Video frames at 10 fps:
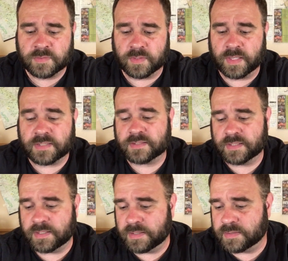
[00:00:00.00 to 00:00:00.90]
So that's
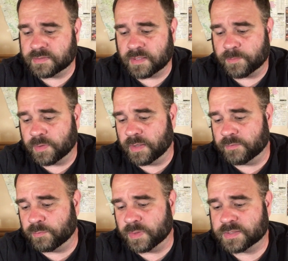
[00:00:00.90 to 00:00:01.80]
the summary
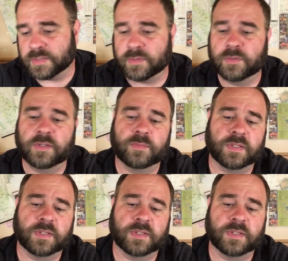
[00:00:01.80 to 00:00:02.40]
of what's included